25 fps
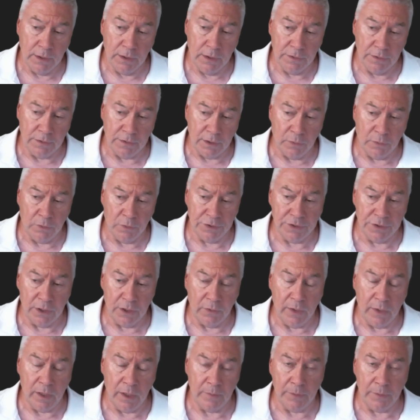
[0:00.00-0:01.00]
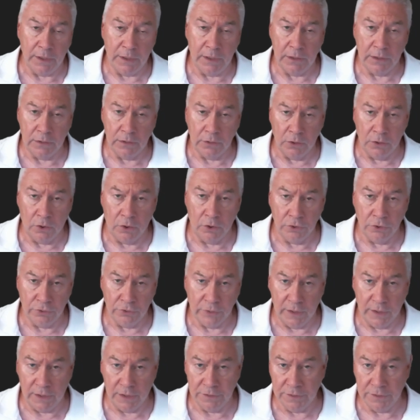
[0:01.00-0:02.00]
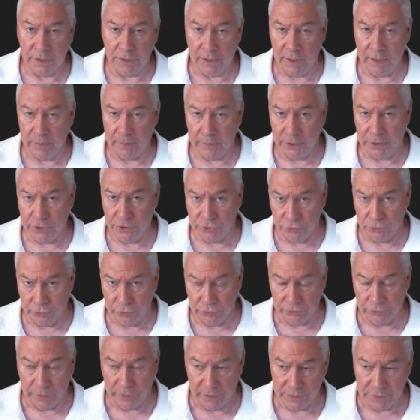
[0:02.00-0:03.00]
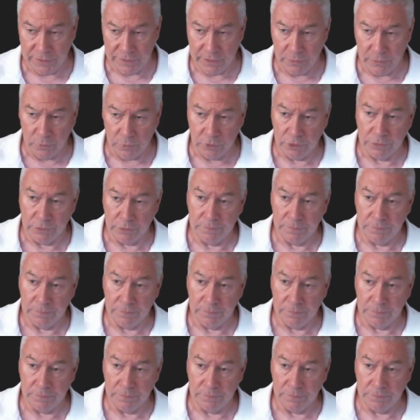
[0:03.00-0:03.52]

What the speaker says: that I want to know how many long trades and how many short trades there were.